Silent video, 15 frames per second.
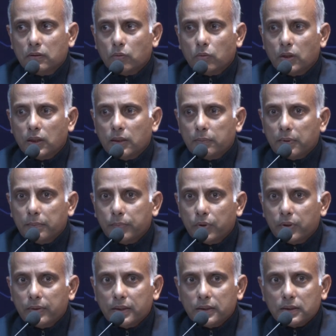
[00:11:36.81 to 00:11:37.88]
Quantum
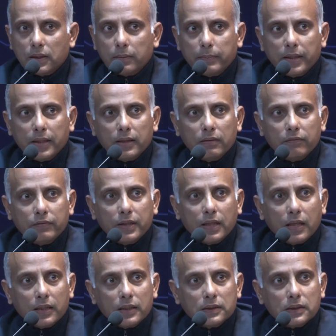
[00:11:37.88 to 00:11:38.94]
computing is coming, V
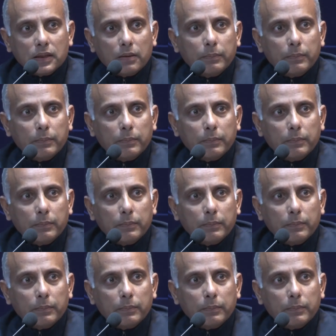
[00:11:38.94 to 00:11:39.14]
R is